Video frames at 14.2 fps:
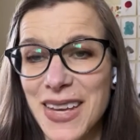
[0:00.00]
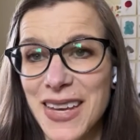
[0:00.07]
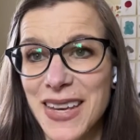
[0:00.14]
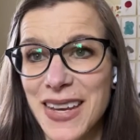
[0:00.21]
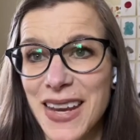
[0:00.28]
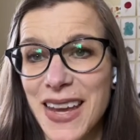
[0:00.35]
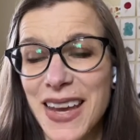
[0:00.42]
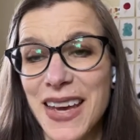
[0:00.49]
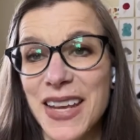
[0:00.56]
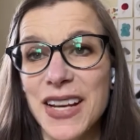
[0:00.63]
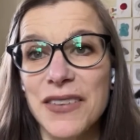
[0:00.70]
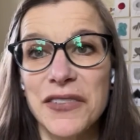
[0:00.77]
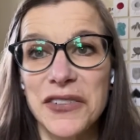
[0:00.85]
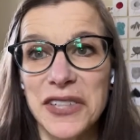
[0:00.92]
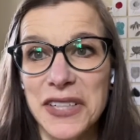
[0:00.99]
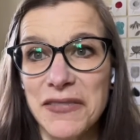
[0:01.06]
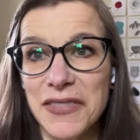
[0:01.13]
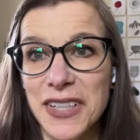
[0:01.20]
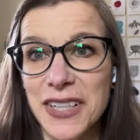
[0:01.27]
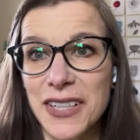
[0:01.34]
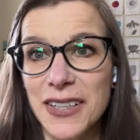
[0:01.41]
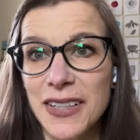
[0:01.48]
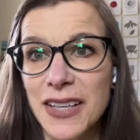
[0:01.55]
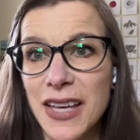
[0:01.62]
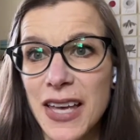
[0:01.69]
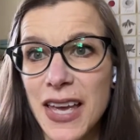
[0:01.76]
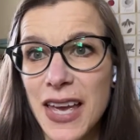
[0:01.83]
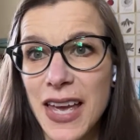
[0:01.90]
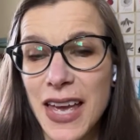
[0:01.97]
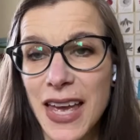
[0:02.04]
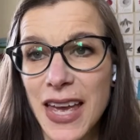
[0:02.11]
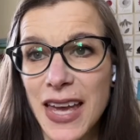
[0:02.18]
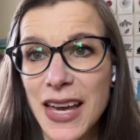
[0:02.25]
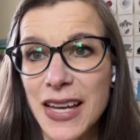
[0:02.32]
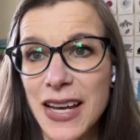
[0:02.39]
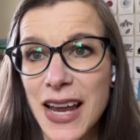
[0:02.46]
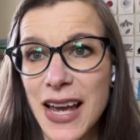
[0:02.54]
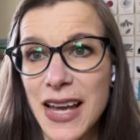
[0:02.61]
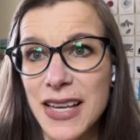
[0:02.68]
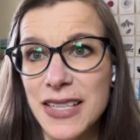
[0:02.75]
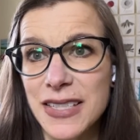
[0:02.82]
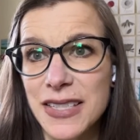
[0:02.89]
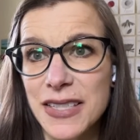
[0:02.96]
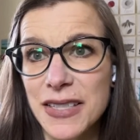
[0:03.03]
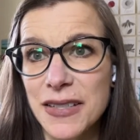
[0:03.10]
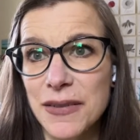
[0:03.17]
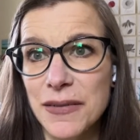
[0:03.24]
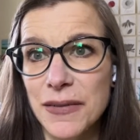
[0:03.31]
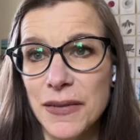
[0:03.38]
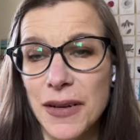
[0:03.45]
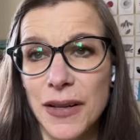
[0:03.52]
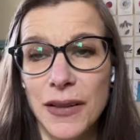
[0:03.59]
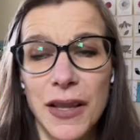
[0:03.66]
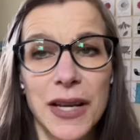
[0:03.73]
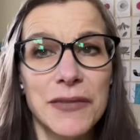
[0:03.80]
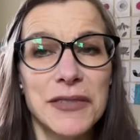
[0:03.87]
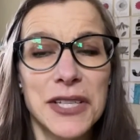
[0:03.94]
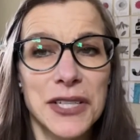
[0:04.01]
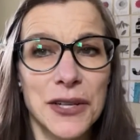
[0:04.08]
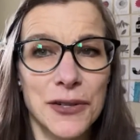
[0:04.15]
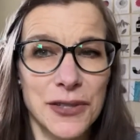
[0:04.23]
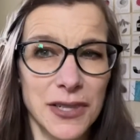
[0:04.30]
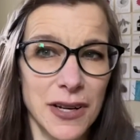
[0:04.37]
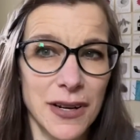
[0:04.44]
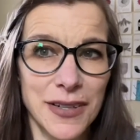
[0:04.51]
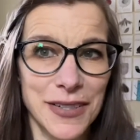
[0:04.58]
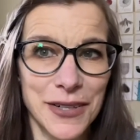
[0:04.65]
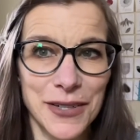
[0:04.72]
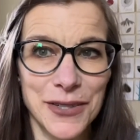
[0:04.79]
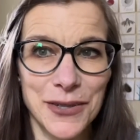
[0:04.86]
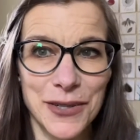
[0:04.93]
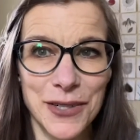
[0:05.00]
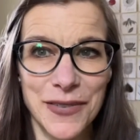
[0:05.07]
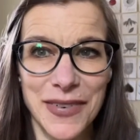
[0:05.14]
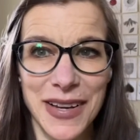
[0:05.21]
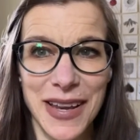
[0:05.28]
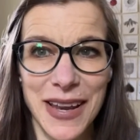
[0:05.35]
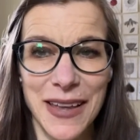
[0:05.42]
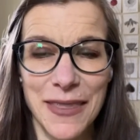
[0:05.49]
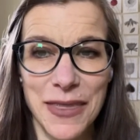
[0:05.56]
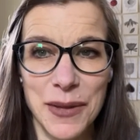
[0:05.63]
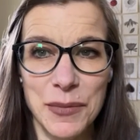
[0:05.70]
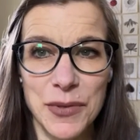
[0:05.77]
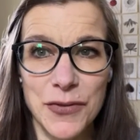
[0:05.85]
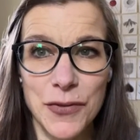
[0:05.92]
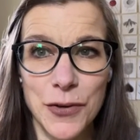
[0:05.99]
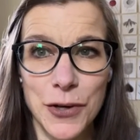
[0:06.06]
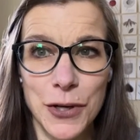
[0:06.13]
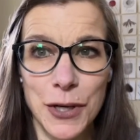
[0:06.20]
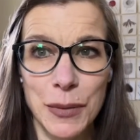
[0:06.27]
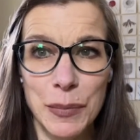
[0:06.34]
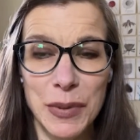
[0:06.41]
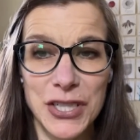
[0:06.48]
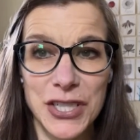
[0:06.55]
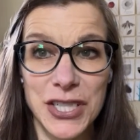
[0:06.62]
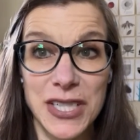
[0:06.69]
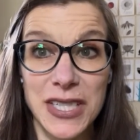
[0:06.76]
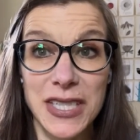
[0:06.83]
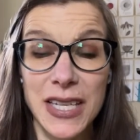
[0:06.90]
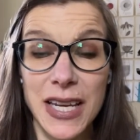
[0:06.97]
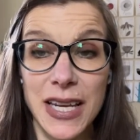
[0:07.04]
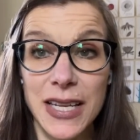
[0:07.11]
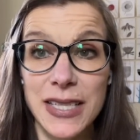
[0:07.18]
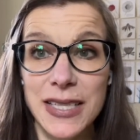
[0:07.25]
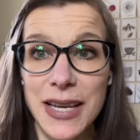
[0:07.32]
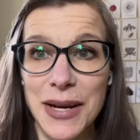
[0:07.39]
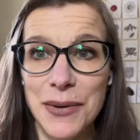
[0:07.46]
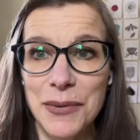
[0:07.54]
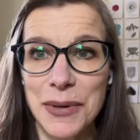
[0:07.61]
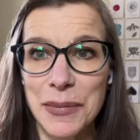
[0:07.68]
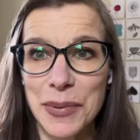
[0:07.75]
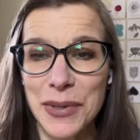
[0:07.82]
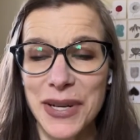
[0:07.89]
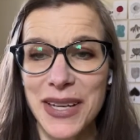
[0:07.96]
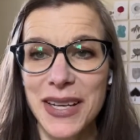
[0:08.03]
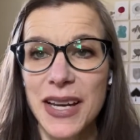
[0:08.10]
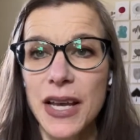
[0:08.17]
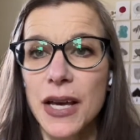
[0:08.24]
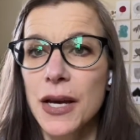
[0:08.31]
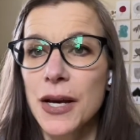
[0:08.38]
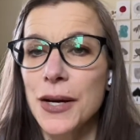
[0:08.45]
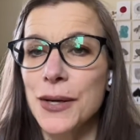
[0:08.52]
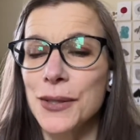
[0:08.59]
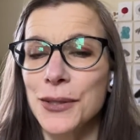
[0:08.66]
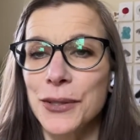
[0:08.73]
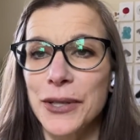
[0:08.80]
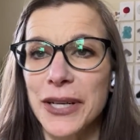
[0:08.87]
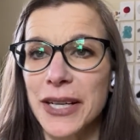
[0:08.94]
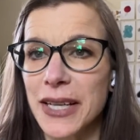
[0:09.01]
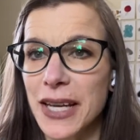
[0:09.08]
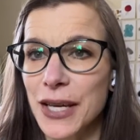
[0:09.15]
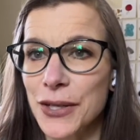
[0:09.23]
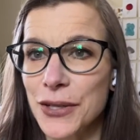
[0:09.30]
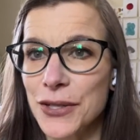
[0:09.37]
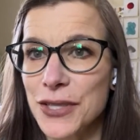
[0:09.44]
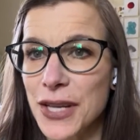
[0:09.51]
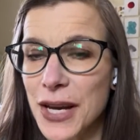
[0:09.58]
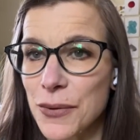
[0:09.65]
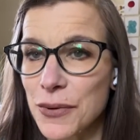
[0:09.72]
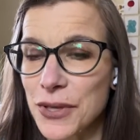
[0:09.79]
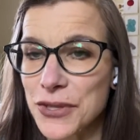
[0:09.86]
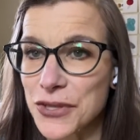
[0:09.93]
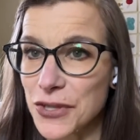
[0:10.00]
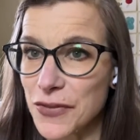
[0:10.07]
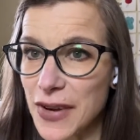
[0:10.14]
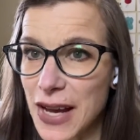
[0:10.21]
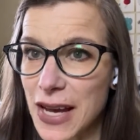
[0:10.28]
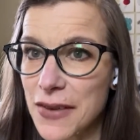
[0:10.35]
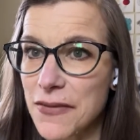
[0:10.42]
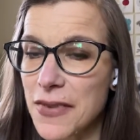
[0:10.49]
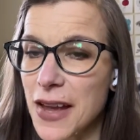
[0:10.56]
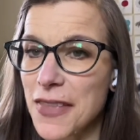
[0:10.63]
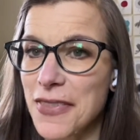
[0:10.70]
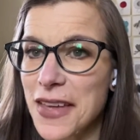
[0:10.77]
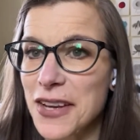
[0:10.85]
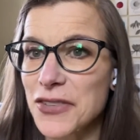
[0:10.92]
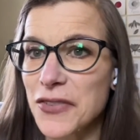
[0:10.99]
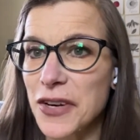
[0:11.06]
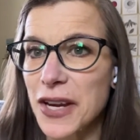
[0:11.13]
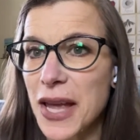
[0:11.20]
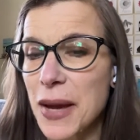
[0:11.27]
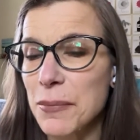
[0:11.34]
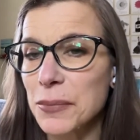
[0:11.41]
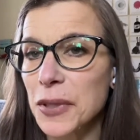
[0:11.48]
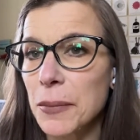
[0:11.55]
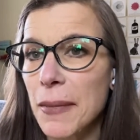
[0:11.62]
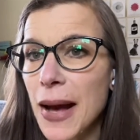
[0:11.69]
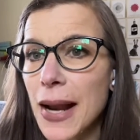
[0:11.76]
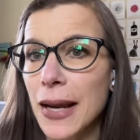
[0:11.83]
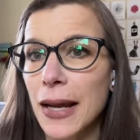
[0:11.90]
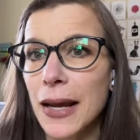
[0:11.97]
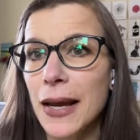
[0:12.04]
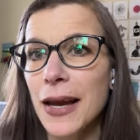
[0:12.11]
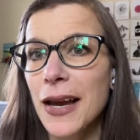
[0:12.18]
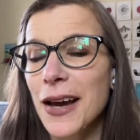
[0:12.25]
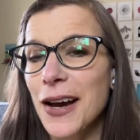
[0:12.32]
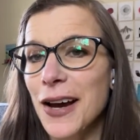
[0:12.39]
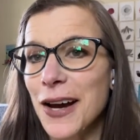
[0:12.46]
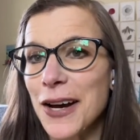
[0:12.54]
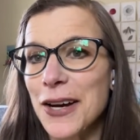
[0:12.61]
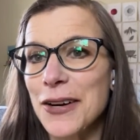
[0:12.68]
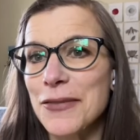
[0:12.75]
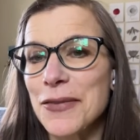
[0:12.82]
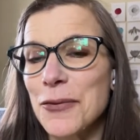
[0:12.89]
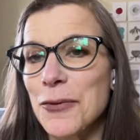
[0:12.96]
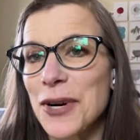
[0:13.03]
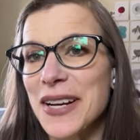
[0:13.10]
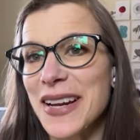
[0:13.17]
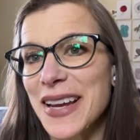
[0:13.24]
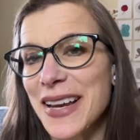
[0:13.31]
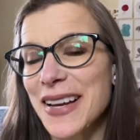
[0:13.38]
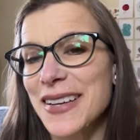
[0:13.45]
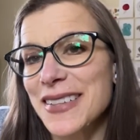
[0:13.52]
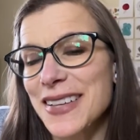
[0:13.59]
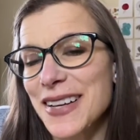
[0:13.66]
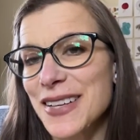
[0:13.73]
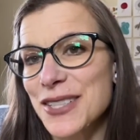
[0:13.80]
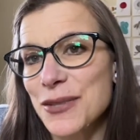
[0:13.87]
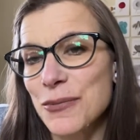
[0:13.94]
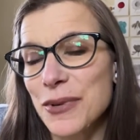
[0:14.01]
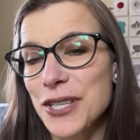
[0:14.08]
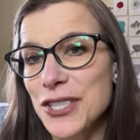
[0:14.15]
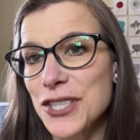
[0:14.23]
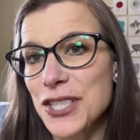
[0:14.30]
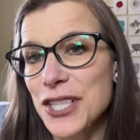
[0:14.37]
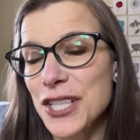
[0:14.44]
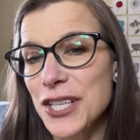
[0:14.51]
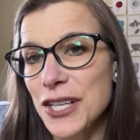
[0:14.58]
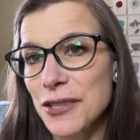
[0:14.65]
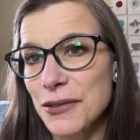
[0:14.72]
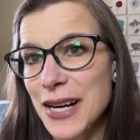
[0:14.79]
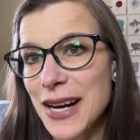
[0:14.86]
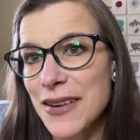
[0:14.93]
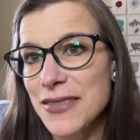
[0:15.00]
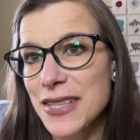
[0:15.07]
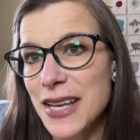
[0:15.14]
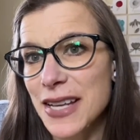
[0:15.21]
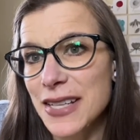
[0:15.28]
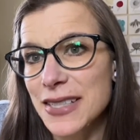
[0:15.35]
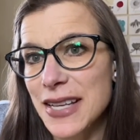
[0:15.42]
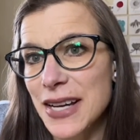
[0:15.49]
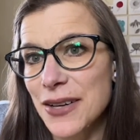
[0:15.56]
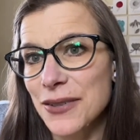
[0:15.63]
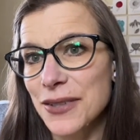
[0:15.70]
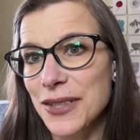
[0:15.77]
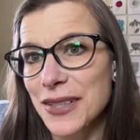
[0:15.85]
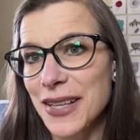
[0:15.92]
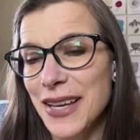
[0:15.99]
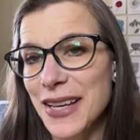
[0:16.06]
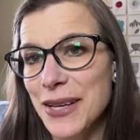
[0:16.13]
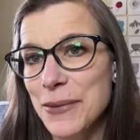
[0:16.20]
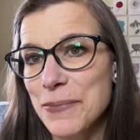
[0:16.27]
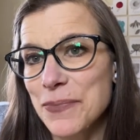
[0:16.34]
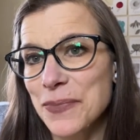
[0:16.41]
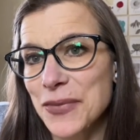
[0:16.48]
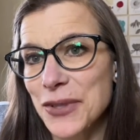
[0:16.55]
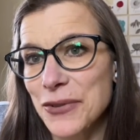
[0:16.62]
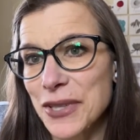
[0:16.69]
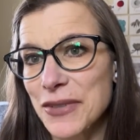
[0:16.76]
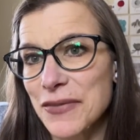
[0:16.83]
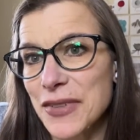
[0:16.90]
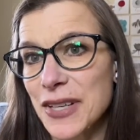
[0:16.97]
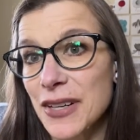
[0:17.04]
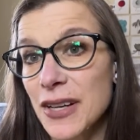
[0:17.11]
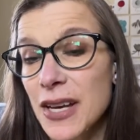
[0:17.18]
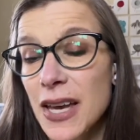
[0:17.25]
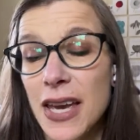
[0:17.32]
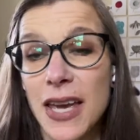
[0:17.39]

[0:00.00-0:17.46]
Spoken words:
In Anne of Greenville, Anne has a lot of disco songs that are sort of anthems for her, but she sings at one point Gloria Gaynor's I Will Survive, and that is very emblematic of what Anne does when she arrives at a town like Greenville.